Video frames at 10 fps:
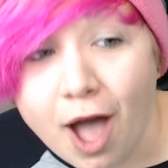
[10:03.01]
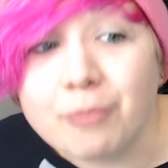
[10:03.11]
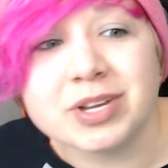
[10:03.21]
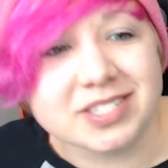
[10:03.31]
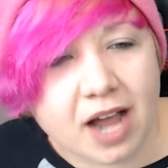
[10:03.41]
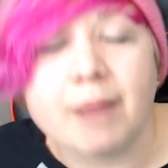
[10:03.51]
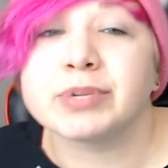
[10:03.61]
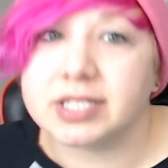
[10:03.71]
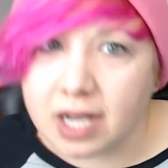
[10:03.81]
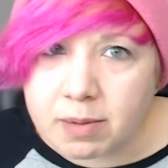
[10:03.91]
I'm gonna talk
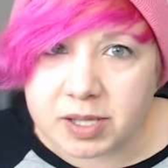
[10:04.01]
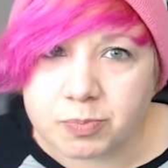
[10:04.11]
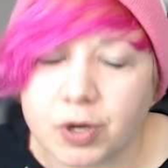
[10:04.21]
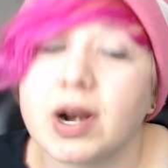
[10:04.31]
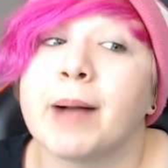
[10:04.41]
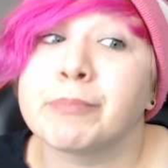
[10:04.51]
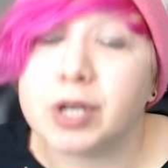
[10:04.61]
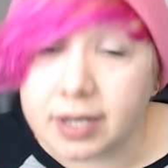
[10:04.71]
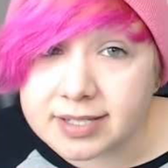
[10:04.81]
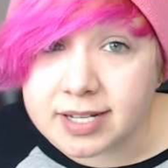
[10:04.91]
about
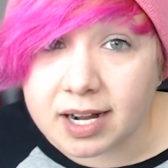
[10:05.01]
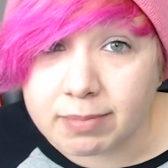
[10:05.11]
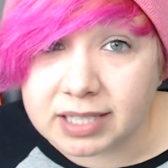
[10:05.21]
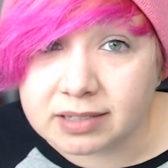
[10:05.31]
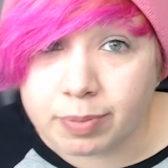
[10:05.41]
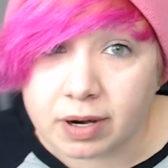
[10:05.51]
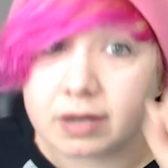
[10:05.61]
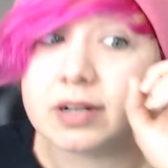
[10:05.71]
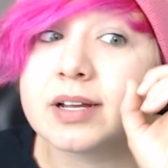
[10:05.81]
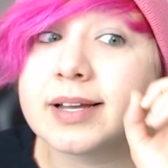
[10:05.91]
the
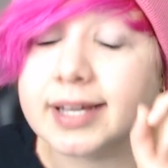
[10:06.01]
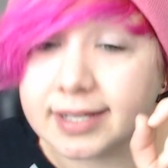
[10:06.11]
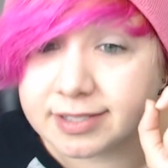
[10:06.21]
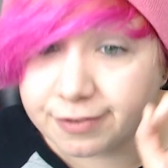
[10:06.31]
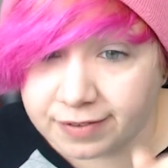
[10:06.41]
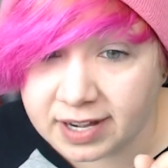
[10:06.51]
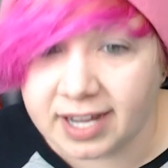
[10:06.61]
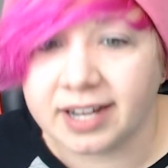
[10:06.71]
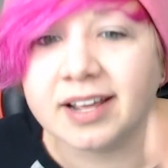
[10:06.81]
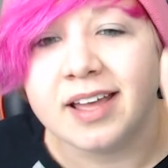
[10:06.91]
bird. It's
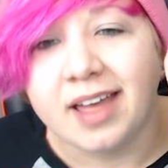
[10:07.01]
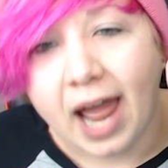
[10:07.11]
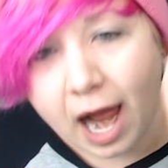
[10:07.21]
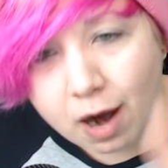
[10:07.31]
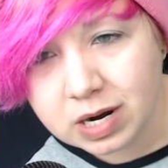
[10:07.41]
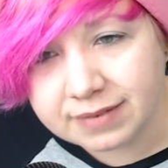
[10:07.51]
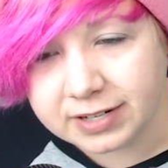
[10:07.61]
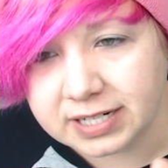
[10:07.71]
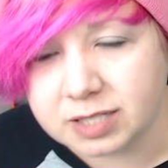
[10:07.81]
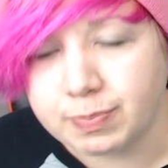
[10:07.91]
fine.
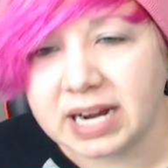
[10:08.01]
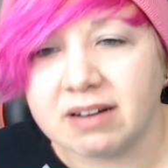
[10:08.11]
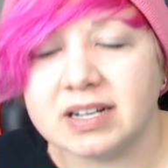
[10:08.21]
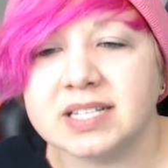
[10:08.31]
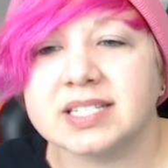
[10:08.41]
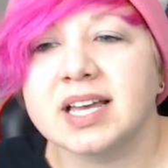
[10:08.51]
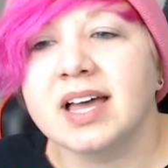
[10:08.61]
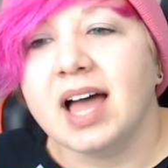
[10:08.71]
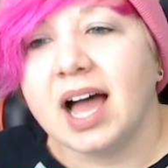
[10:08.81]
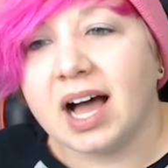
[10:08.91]
However, his parents,
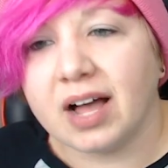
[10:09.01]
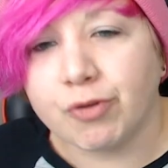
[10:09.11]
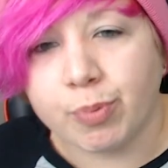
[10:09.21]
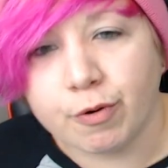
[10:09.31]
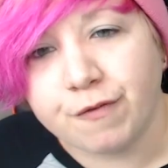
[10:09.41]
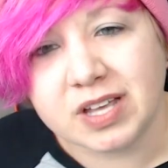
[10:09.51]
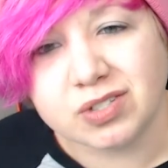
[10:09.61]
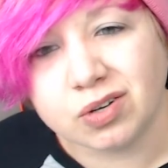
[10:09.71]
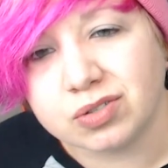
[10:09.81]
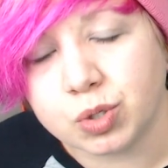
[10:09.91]
they're
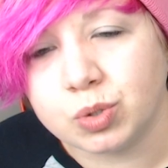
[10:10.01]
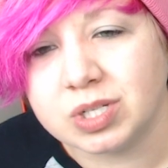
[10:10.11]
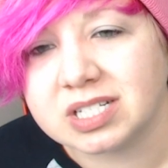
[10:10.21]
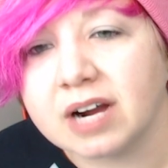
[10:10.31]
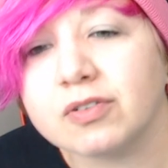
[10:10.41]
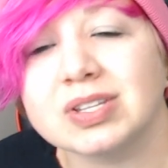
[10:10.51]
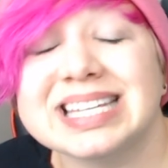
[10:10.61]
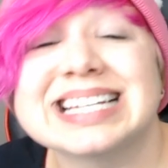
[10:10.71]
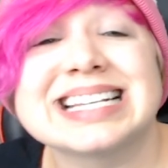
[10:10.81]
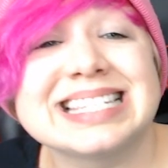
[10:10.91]
professors who discovered
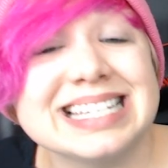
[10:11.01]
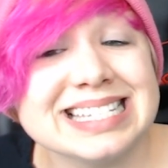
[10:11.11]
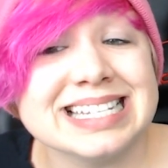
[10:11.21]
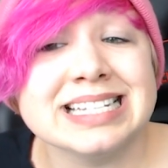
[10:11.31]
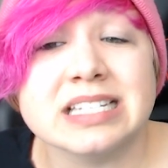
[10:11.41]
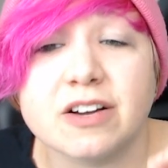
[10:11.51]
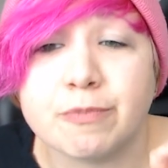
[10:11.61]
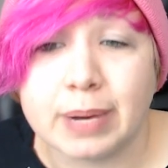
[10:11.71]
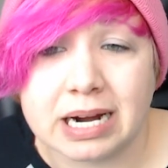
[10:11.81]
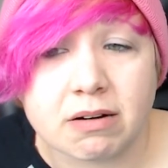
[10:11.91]
the existence
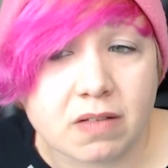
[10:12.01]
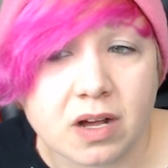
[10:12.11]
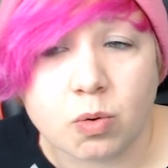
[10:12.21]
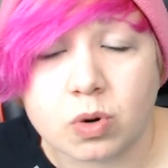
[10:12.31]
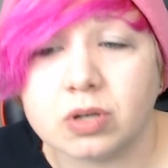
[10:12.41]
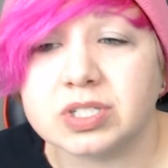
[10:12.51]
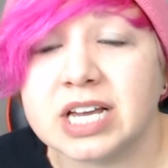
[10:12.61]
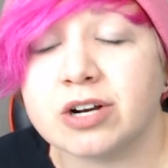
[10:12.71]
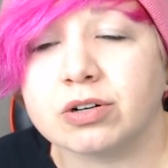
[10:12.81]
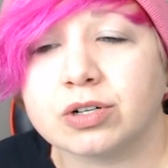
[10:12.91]
of parallel worlds
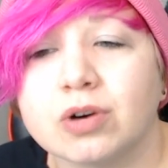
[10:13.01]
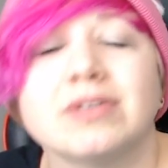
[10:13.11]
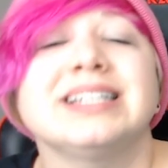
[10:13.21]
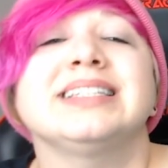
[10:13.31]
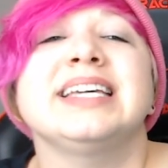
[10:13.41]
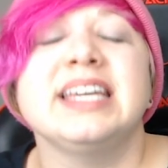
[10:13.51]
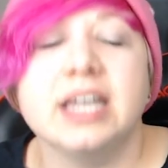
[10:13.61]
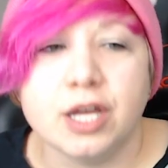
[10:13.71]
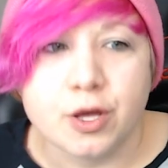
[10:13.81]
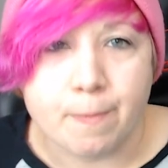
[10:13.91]
and are
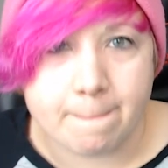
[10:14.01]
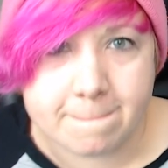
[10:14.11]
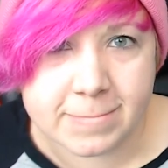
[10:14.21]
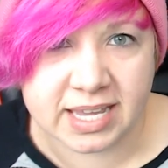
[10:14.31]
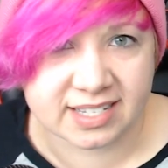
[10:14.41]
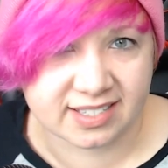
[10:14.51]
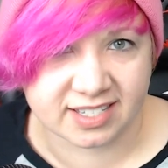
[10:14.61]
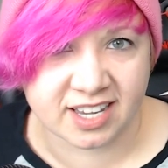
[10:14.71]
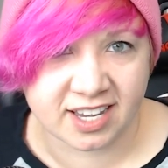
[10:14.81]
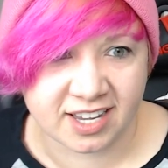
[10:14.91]
currently
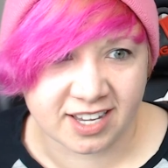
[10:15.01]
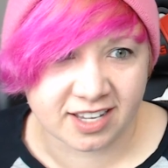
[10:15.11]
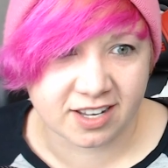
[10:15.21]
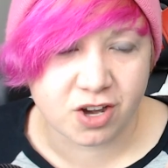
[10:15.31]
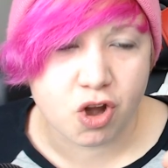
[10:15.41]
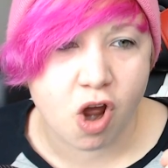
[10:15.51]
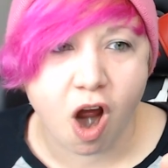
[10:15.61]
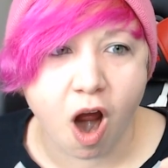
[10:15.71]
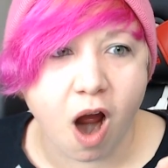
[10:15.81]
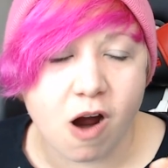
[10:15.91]
missing.
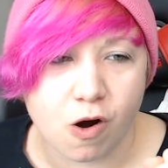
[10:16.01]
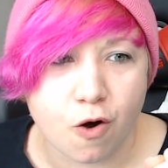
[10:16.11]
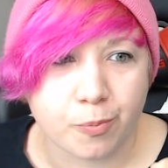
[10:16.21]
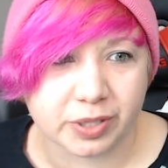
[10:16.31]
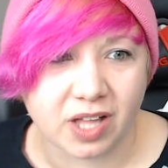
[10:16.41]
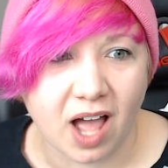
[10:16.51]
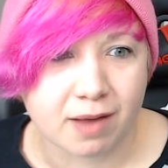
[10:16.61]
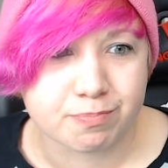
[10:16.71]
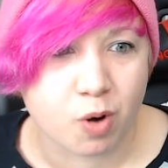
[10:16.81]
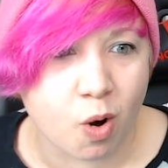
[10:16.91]
No
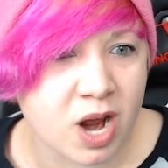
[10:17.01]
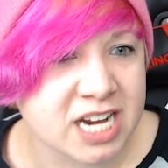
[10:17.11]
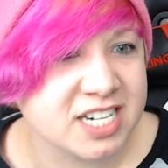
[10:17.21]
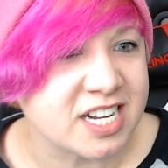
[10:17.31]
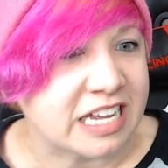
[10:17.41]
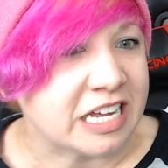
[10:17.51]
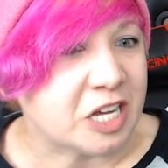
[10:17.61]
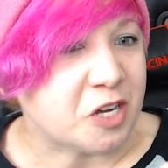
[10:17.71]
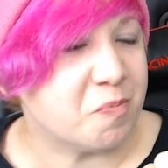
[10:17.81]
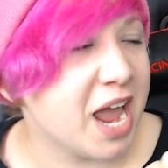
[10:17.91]
plot point.
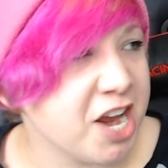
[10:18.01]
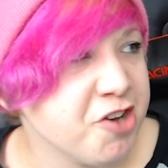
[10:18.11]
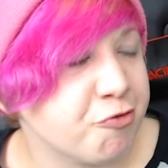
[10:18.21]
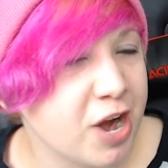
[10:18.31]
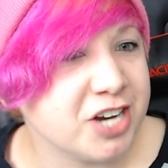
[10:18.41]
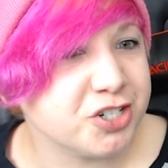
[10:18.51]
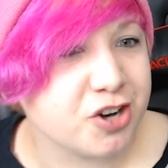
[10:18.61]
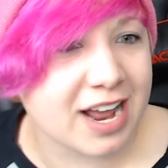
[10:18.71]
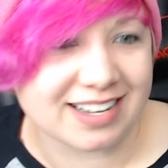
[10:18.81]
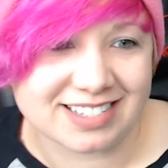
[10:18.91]
Main
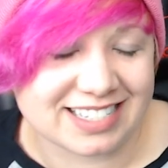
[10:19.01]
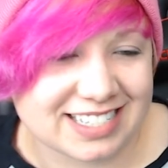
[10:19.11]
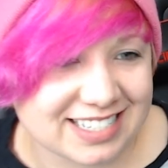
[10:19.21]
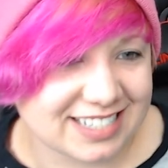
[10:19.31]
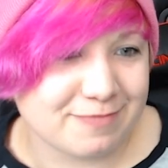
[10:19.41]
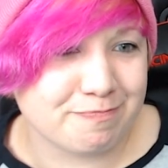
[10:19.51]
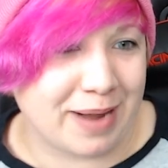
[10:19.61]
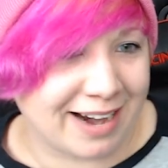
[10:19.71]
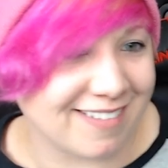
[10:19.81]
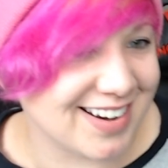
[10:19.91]
Ranger has
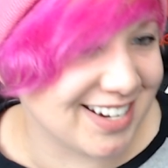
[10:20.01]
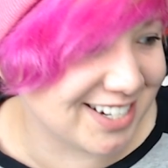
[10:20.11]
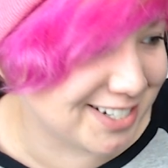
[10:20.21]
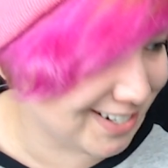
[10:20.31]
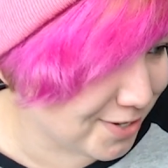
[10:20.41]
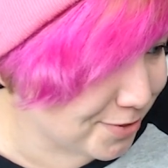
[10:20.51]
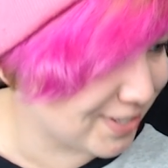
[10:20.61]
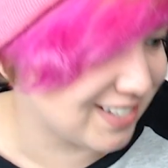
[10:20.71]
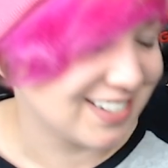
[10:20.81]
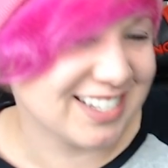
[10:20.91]
parent
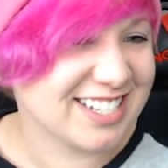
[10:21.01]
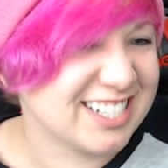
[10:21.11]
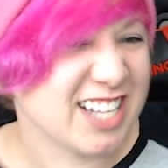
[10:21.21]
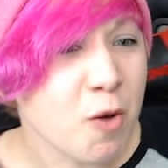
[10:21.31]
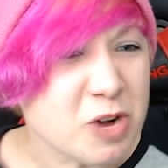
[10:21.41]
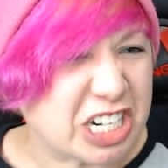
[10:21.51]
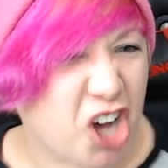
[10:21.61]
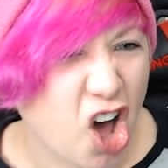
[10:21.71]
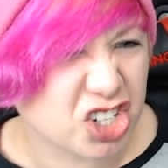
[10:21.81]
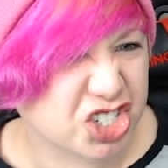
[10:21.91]
issues. It's someone
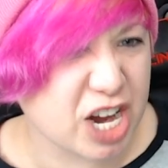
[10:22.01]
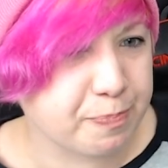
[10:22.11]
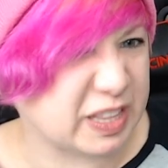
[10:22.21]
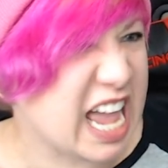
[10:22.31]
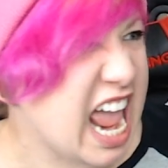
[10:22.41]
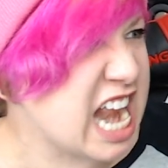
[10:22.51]
called Chip Lynn.